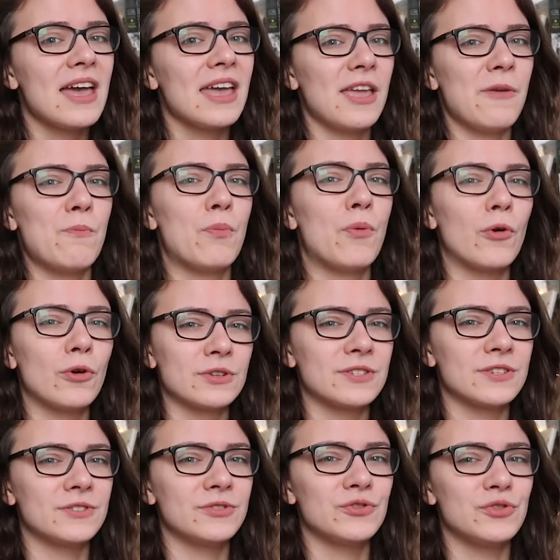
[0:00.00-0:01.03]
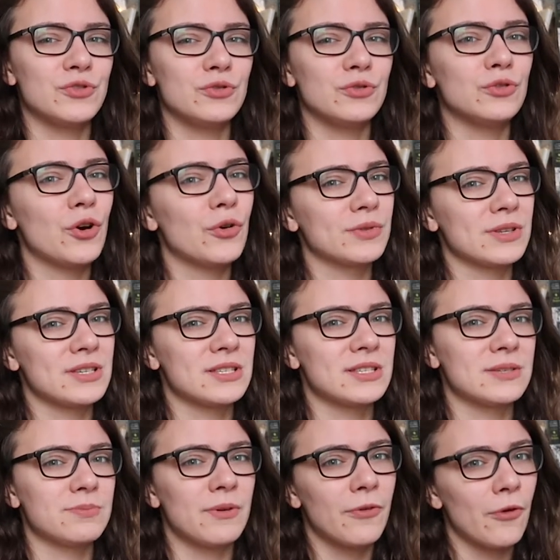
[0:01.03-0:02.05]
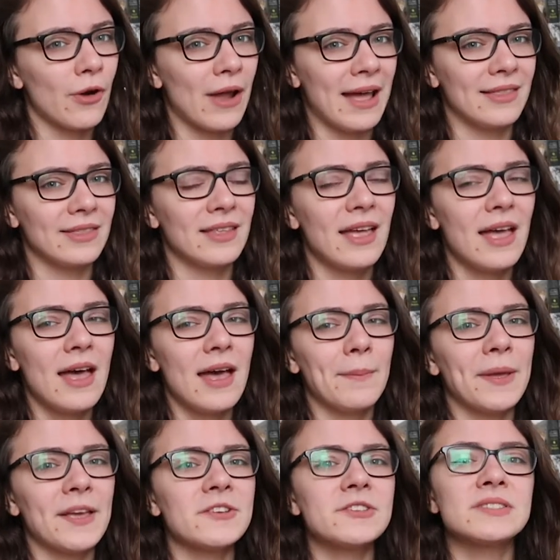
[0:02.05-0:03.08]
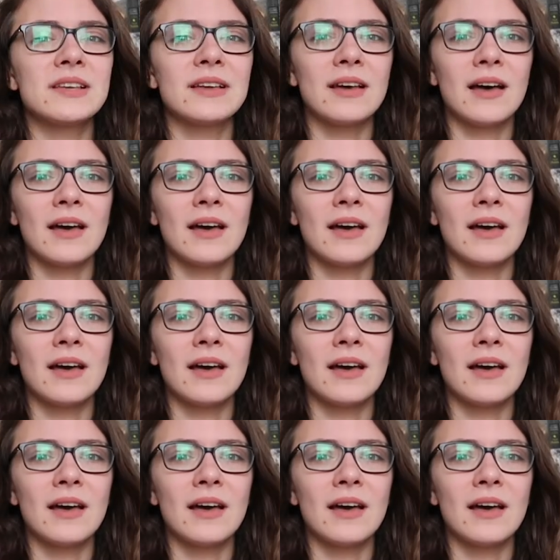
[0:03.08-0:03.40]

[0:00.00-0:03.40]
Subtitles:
important to know this beforehand, because